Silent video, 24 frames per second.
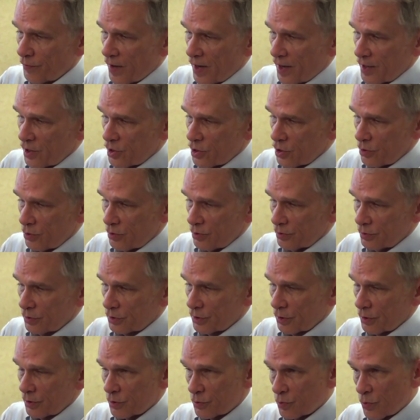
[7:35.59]
fine-tune
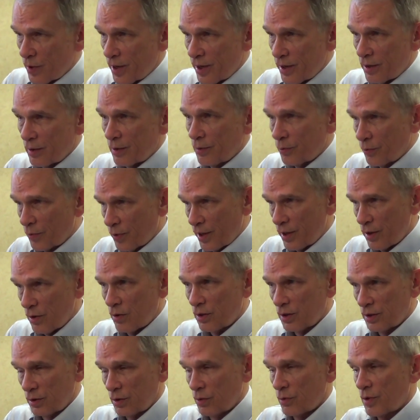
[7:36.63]
so it's right
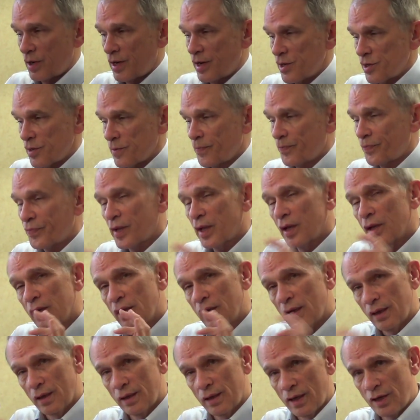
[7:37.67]
on the horizon.
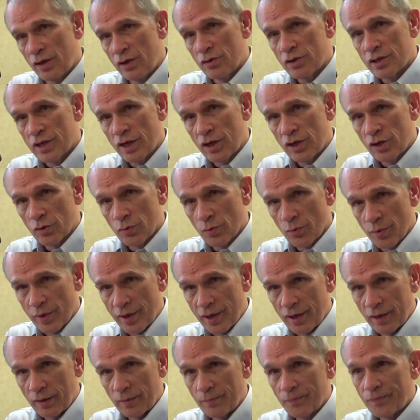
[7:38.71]
Then you take your
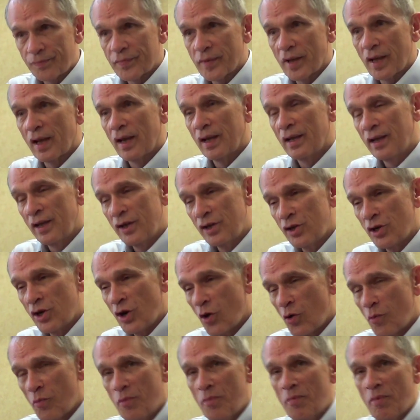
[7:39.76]
reading, and then you
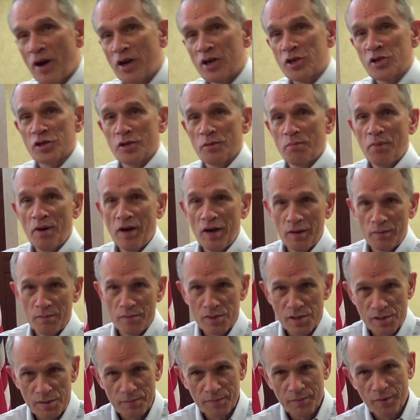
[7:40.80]
go punch the
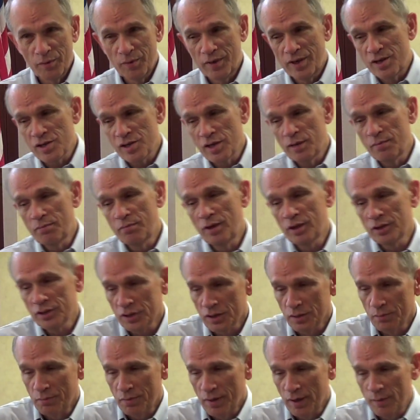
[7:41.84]
pubs. When I say punch
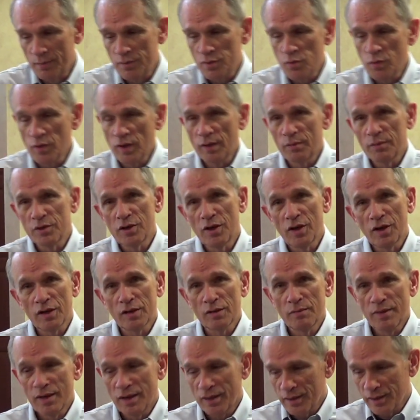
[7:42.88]
the pubs, what I'm talking
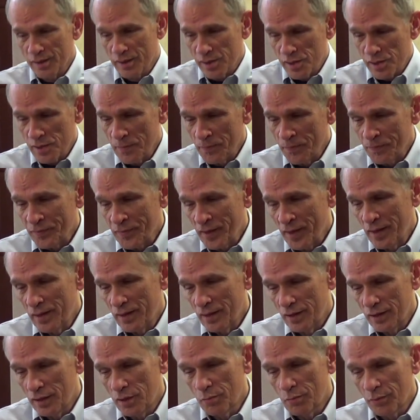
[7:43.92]
about is
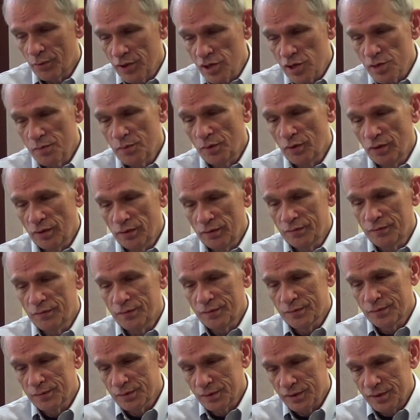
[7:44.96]
that the principle of
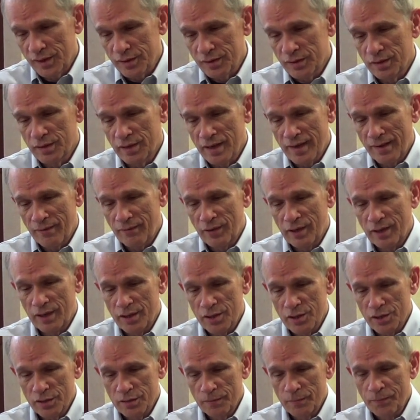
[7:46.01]
sextant
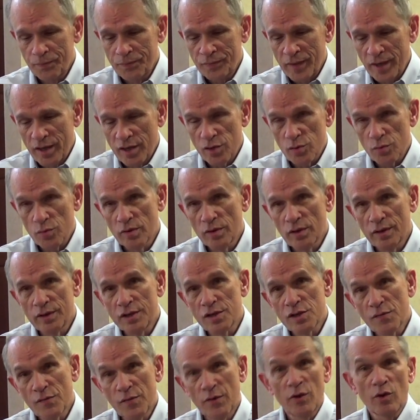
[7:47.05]
navigation is
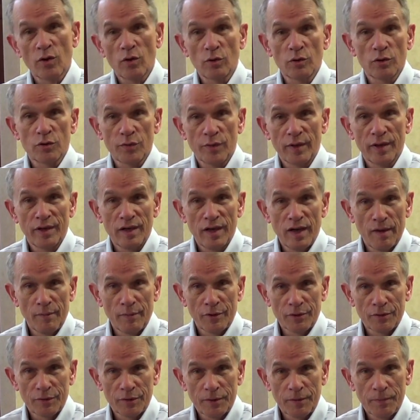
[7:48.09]
really spherical
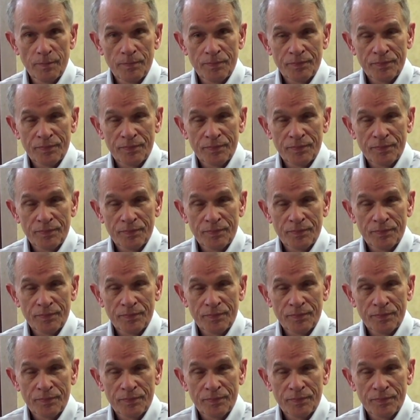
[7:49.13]
trigonometry.